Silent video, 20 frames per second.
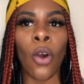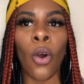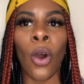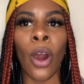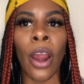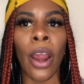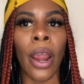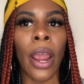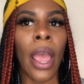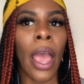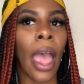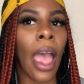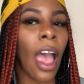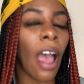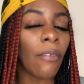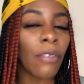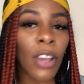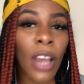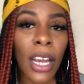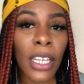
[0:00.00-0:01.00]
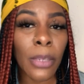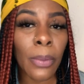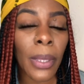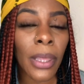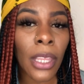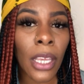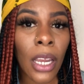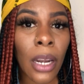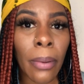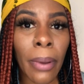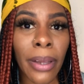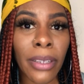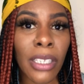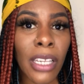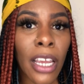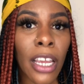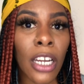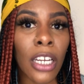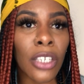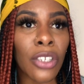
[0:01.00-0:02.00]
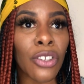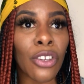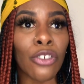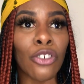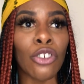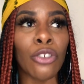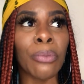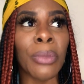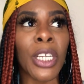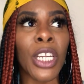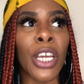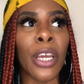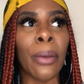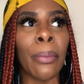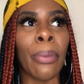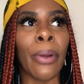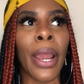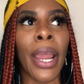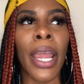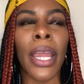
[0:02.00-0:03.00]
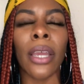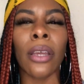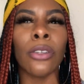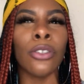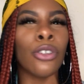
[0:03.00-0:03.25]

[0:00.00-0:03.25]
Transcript: or have you guys been thinking about taking a social media break?